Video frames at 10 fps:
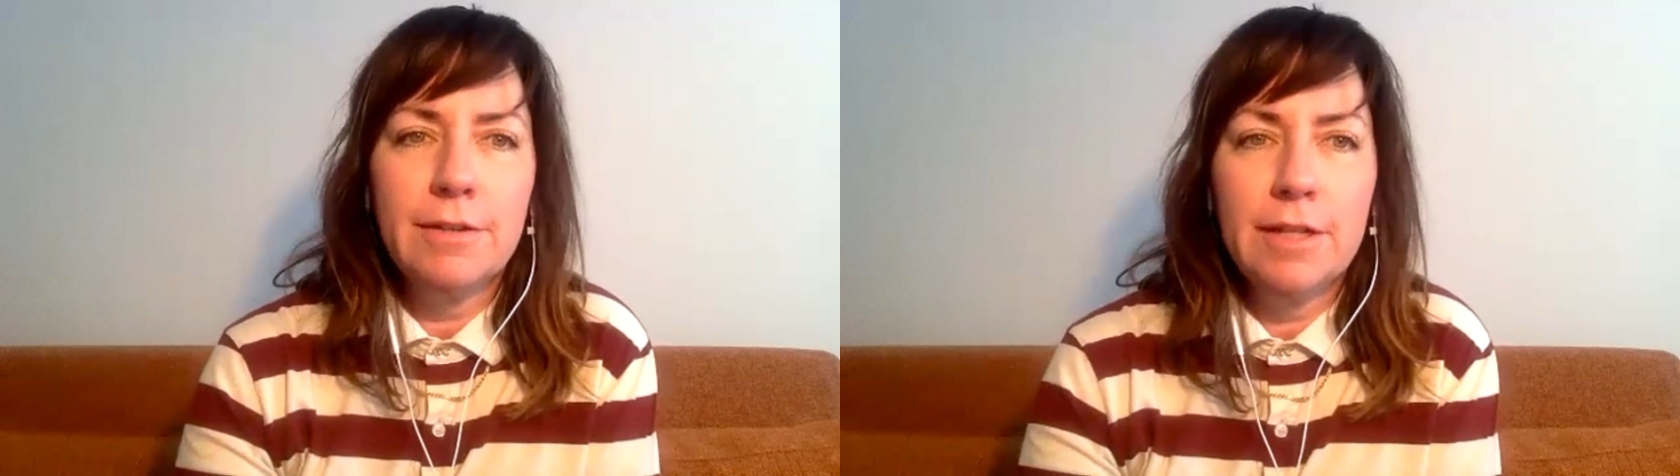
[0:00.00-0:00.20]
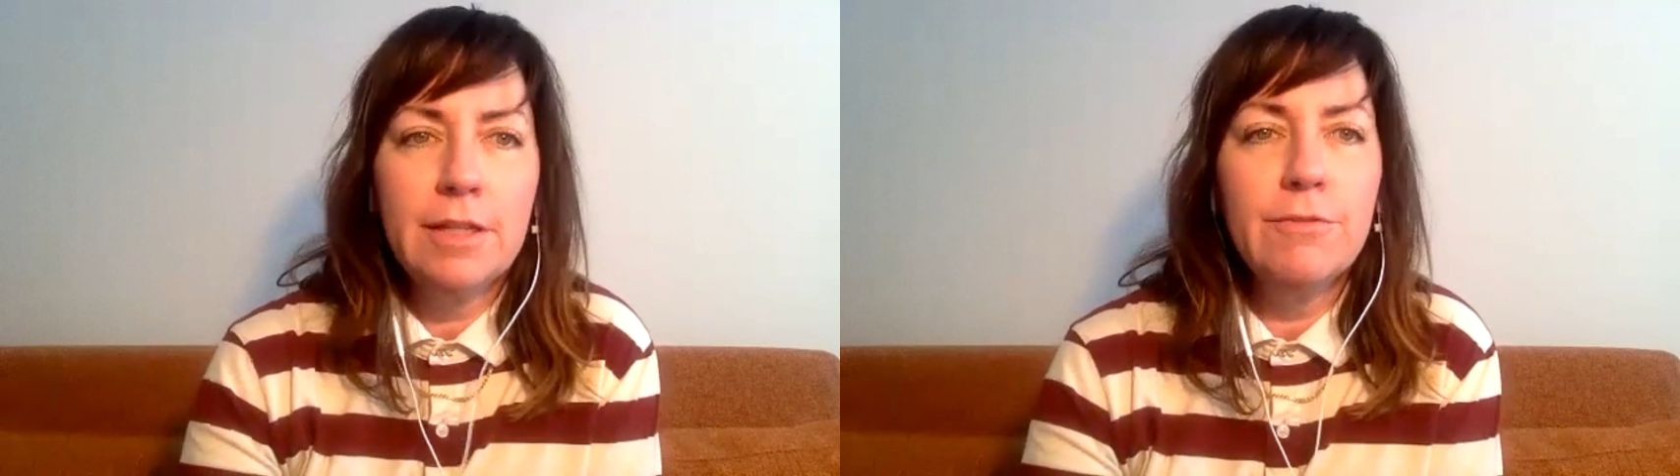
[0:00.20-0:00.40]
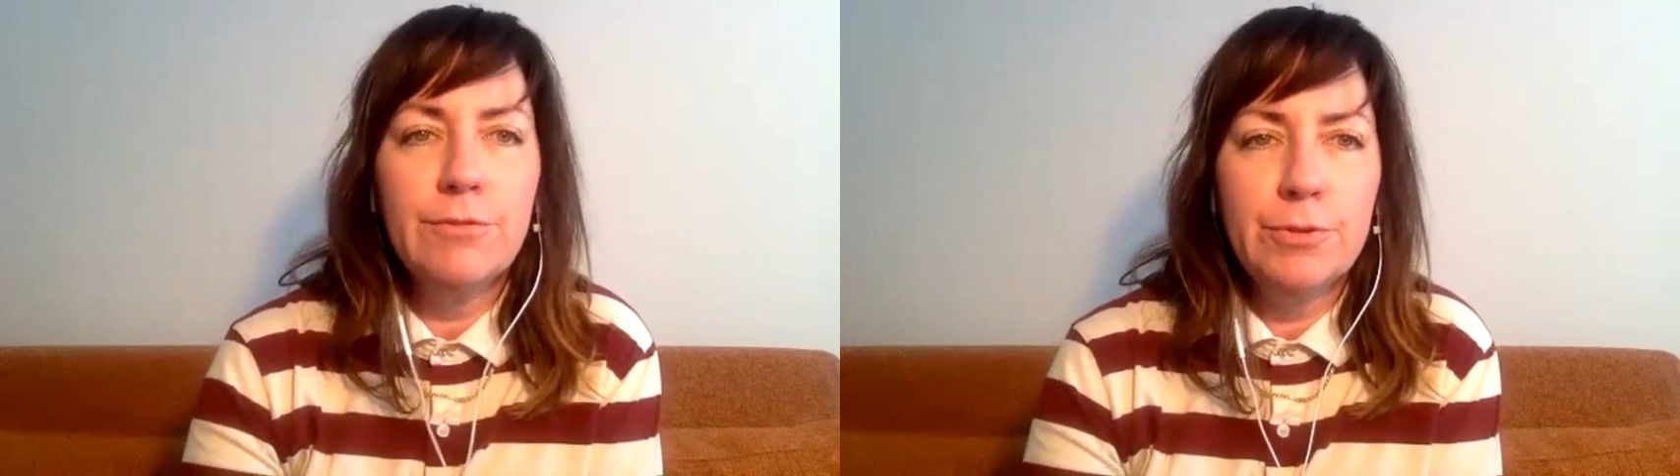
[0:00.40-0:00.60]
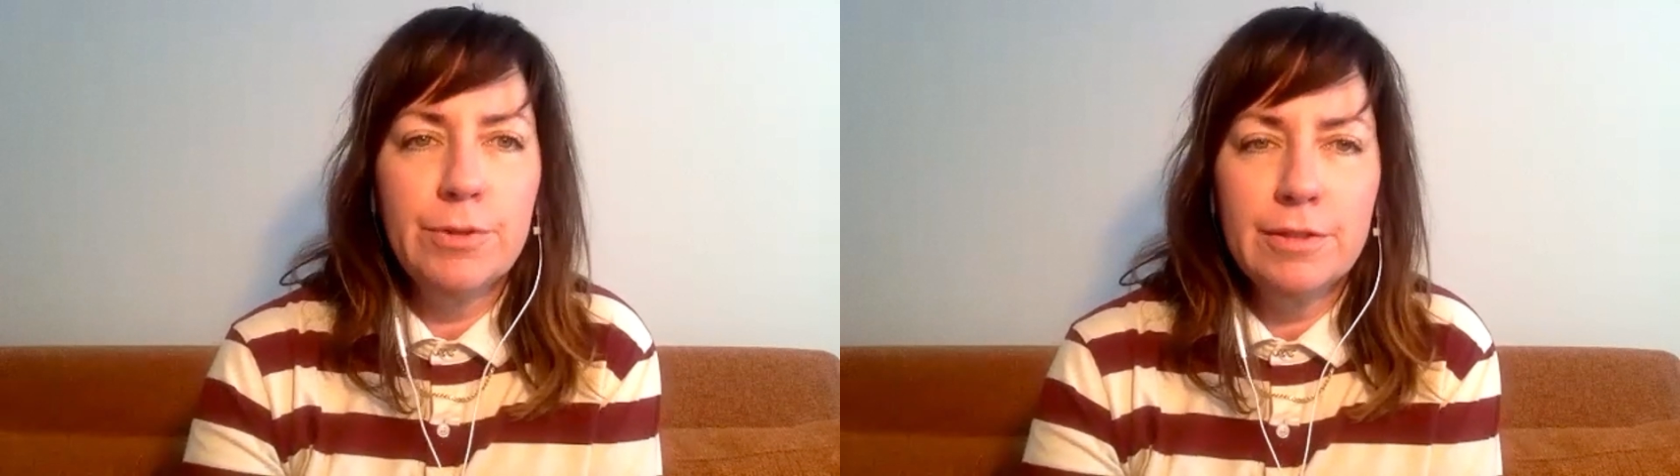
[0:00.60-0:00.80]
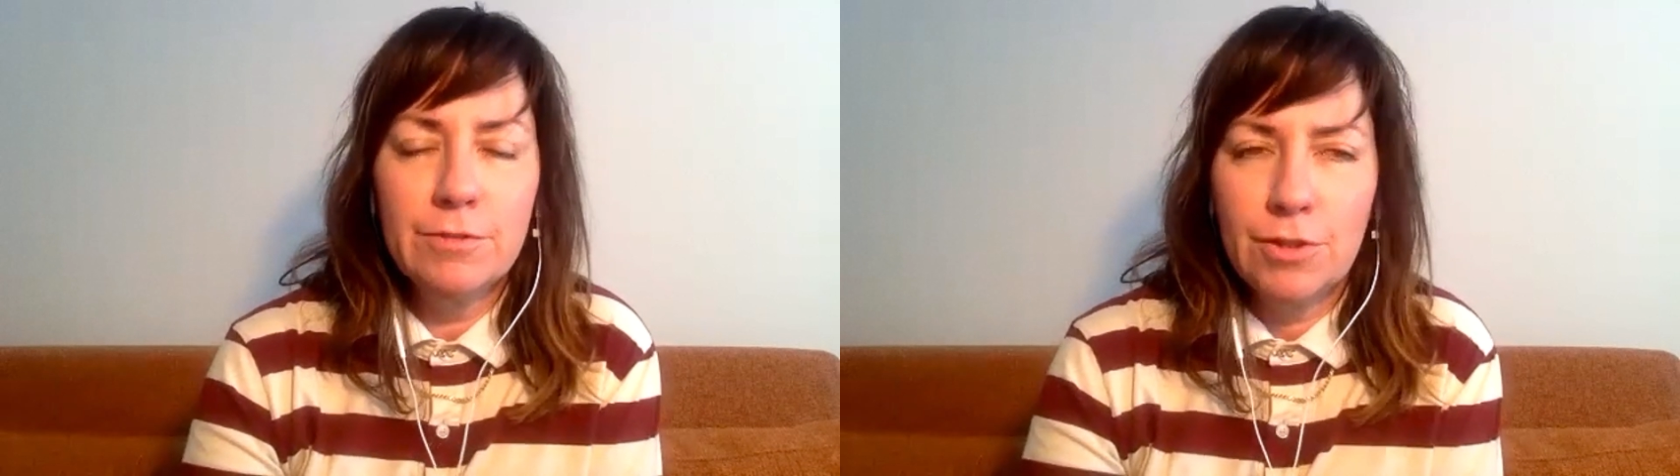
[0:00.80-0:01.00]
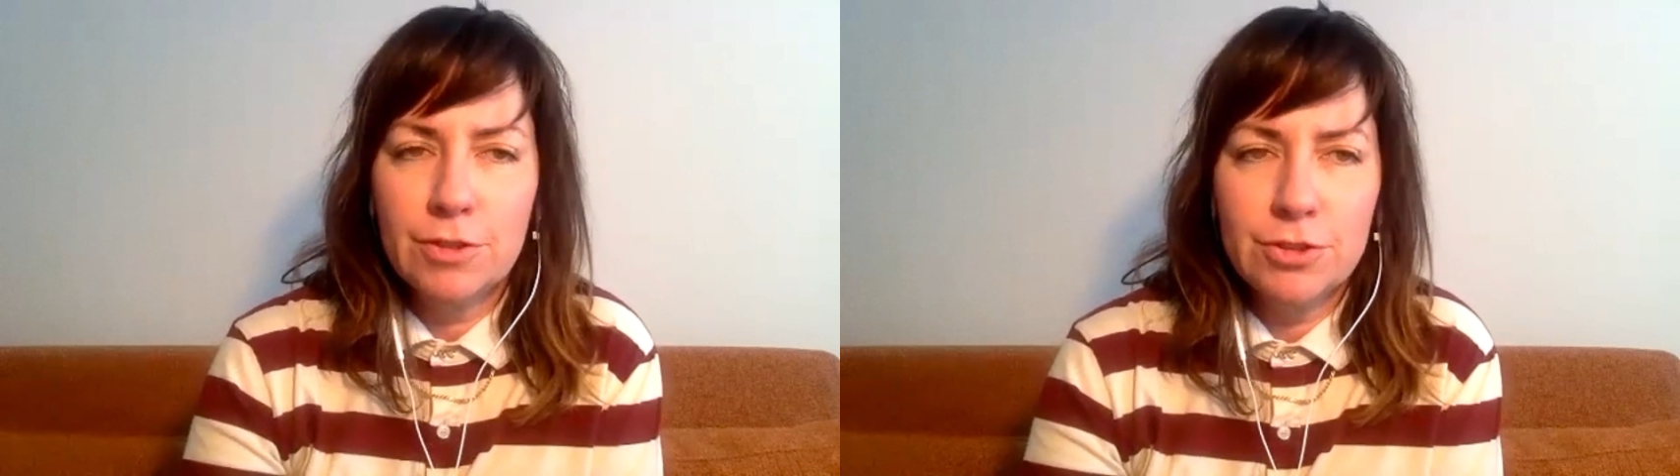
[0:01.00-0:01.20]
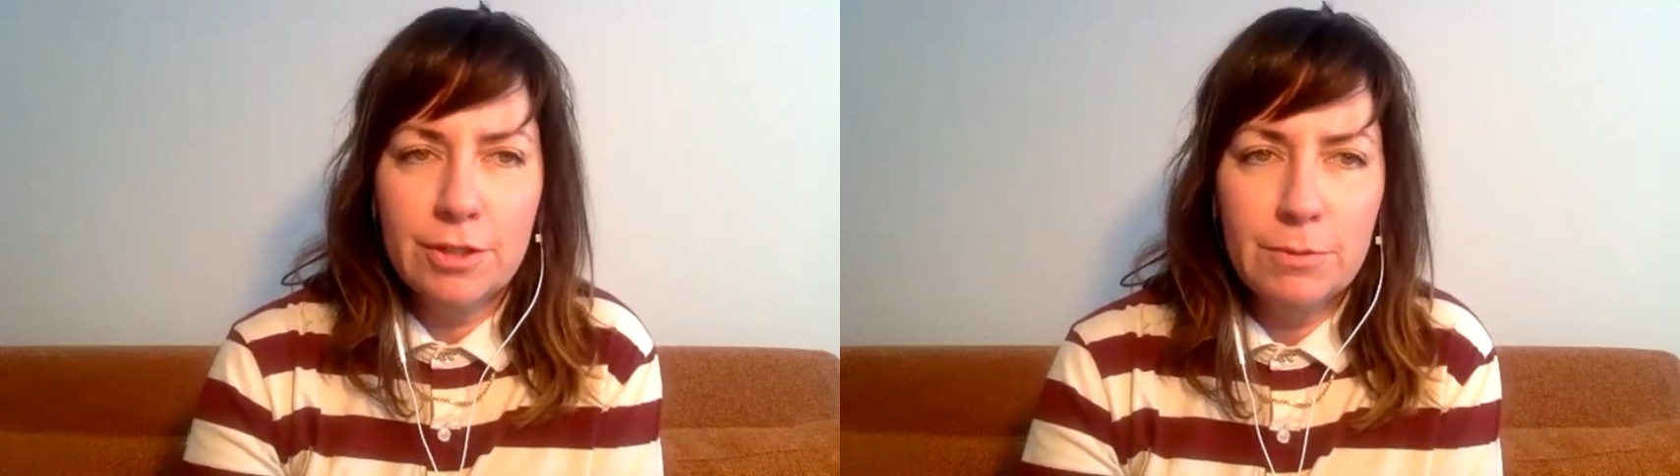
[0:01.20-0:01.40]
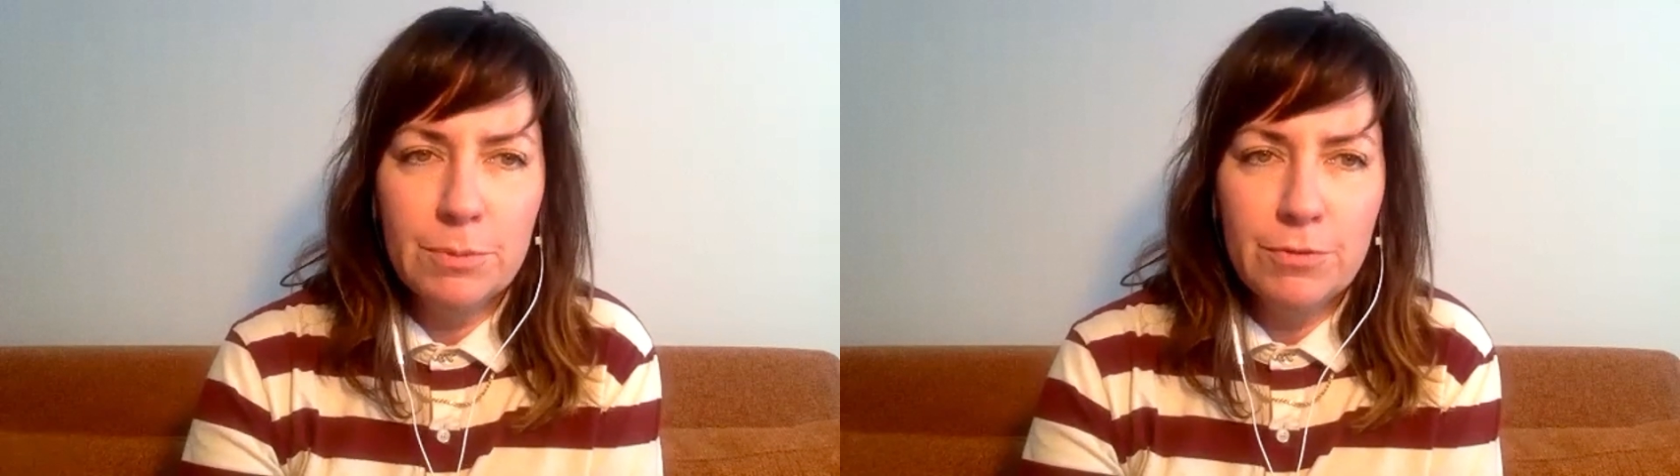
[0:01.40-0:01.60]
I love doing these cross
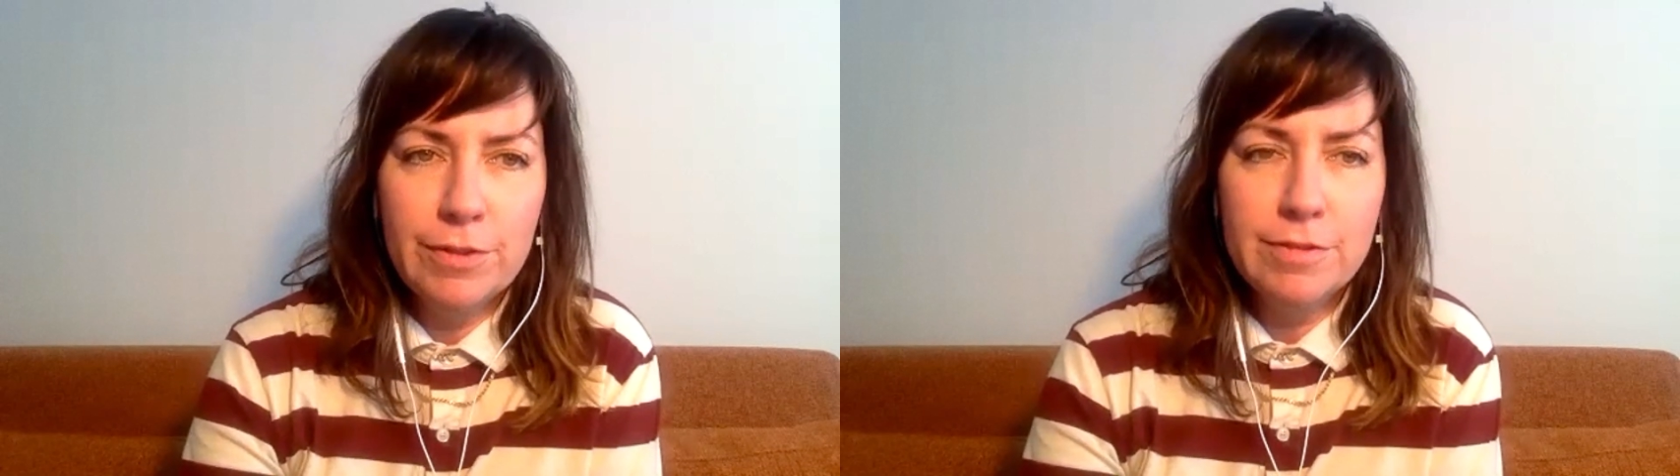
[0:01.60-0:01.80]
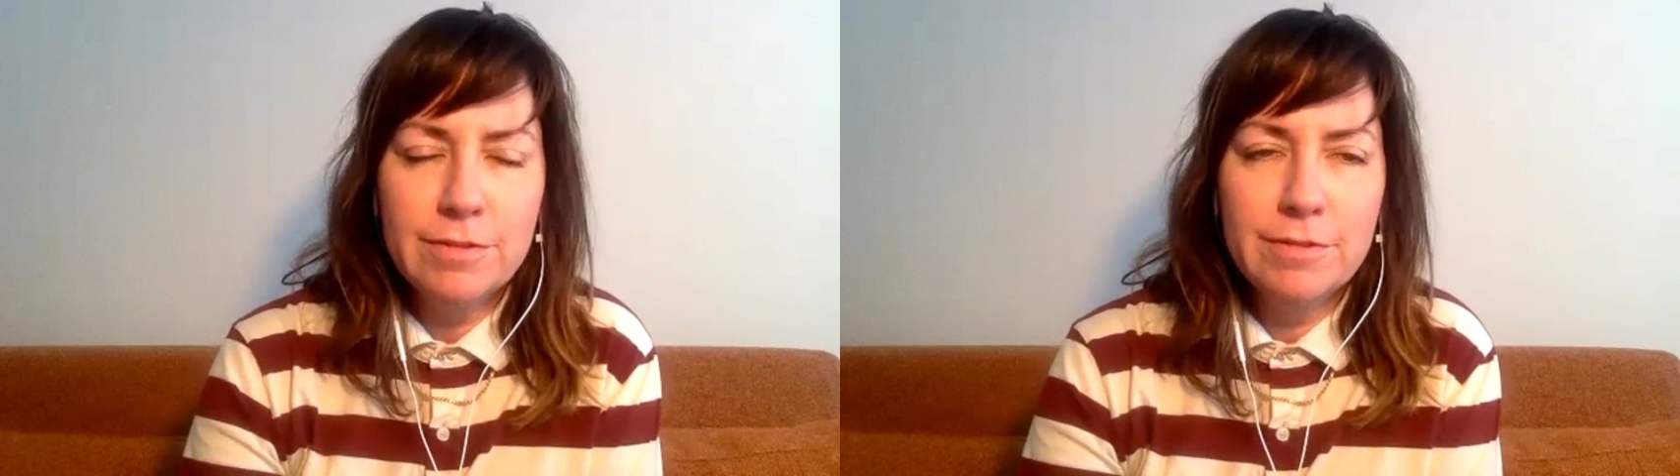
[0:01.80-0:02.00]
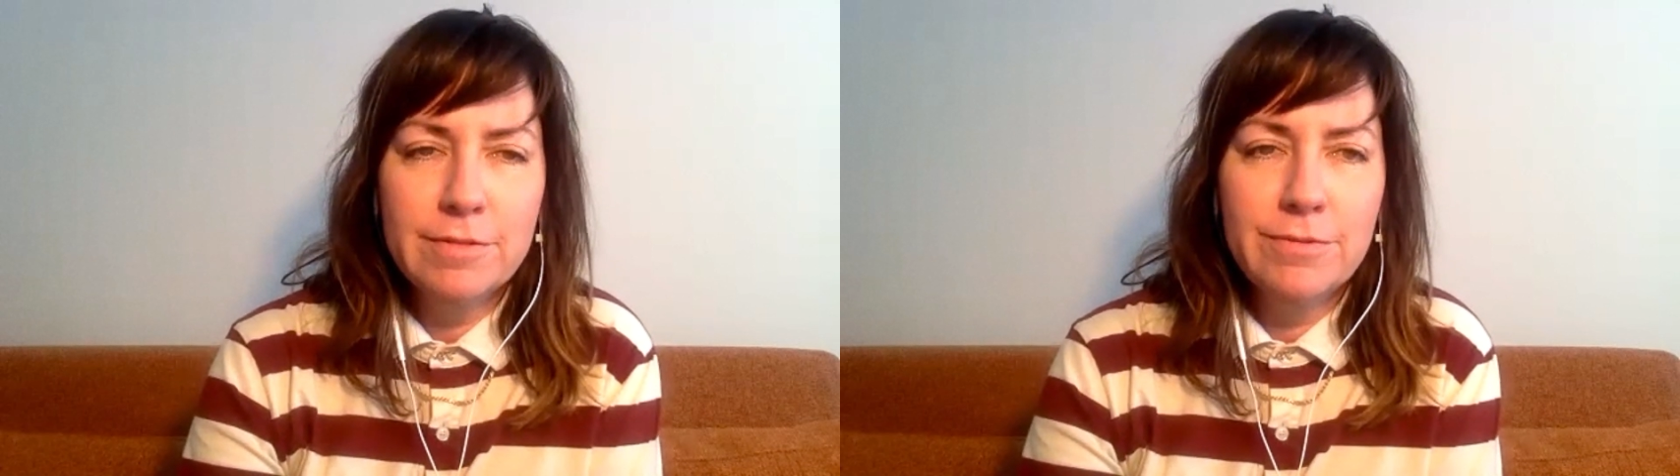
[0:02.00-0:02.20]
genre movies.